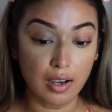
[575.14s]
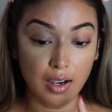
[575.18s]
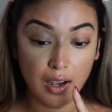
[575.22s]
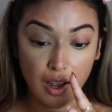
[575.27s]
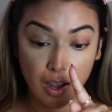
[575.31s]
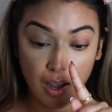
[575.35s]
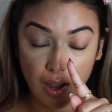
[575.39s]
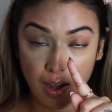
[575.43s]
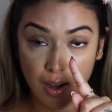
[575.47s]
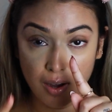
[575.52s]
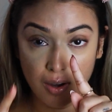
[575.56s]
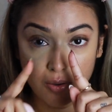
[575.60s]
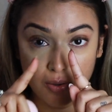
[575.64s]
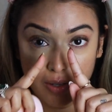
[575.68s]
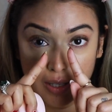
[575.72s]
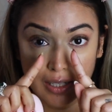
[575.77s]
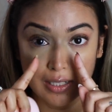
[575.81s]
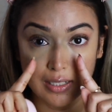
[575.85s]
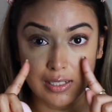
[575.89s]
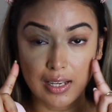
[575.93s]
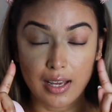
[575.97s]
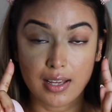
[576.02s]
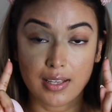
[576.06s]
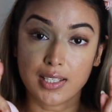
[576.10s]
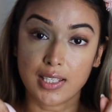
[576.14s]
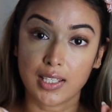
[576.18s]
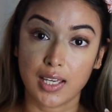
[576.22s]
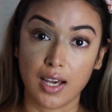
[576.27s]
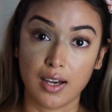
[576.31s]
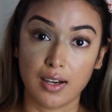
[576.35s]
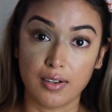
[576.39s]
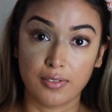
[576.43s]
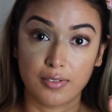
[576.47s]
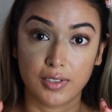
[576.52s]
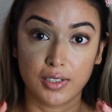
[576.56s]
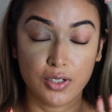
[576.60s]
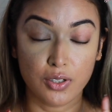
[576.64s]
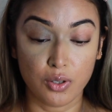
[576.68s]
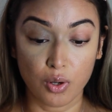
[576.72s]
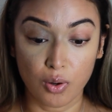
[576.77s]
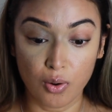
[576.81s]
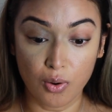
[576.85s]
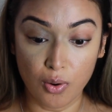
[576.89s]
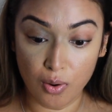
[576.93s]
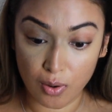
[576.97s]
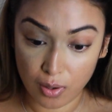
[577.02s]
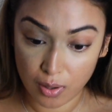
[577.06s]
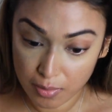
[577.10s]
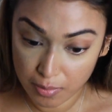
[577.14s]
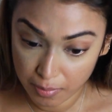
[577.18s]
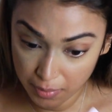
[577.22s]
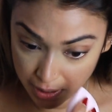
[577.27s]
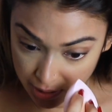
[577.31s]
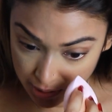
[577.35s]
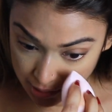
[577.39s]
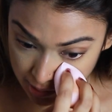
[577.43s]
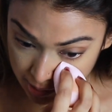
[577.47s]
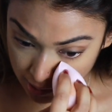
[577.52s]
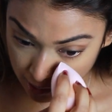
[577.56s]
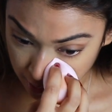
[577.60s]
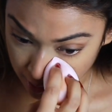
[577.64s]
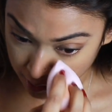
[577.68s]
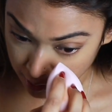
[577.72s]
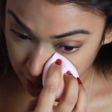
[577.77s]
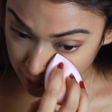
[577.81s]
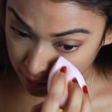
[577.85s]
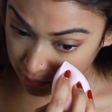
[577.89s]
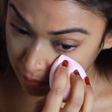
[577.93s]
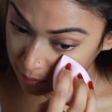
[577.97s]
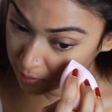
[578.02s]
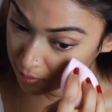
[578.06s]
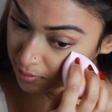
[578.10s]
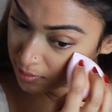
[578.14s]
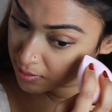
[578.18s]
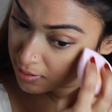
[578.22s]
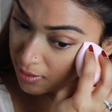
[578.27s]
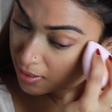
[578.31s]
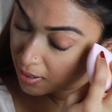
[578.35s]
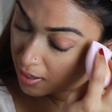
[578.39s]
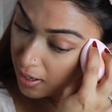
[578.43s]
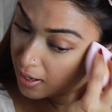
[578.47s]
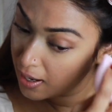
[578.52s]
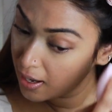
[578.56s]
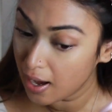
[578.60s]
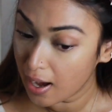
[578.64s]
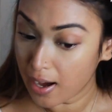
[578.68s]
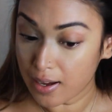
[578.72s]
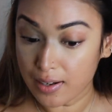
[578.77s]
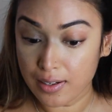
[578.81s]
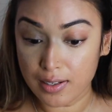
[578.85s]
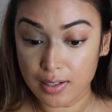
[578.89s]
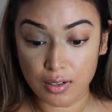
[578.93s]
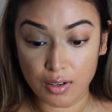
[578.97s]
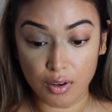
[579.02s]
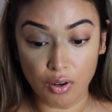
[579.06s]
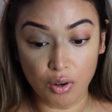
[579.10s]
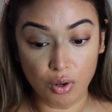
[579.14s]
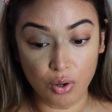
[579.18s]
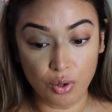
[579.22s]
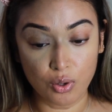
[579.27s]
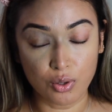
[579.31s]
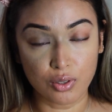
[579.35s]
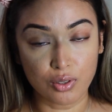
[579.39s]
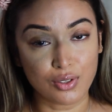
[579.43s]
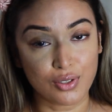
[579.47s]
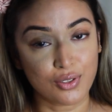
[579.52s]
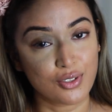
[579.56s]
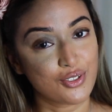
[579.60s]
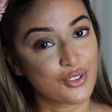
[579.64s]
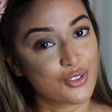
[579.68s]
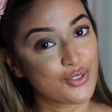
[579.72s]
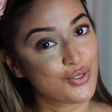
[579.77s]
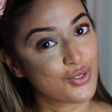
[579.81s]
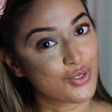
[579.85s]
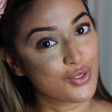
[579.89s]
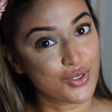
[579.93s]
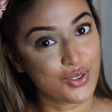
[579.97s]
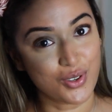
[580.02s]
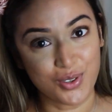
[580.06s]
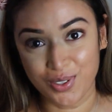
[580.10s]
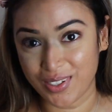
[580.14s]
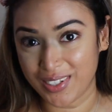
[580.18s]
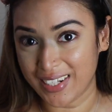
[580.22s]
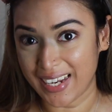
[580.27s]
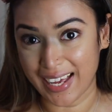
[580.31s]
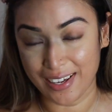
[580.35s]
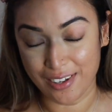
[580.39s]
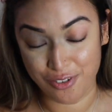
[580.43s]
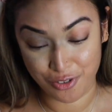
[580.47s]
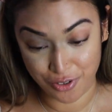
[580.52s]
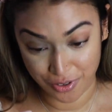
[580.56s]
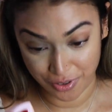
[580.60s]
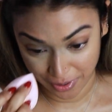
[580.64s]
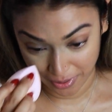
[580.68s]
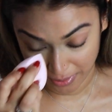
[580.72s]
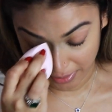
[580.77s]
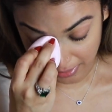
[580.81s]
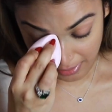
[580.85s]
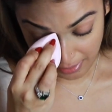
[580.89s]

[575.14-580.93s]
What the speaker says: how it has covered all my dark circles and it looks so natural.